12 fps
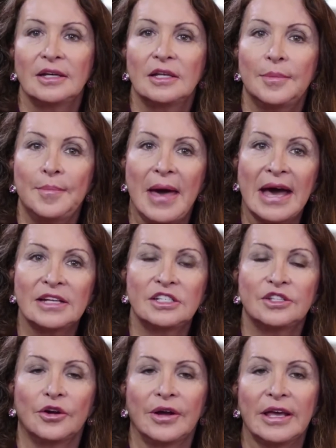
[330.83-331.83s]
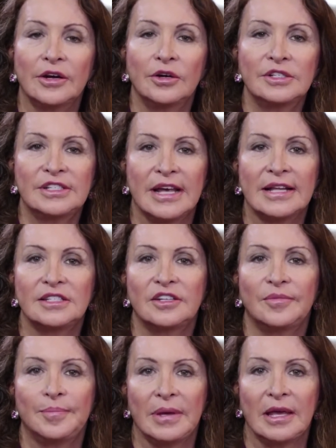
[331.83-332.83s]
to match their inner sense
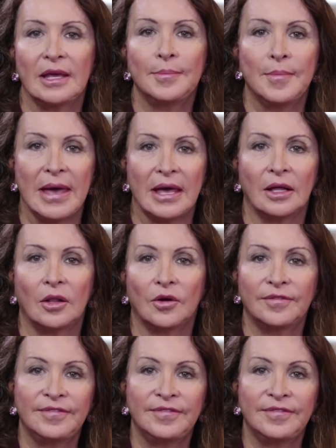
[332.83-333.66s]
of being male or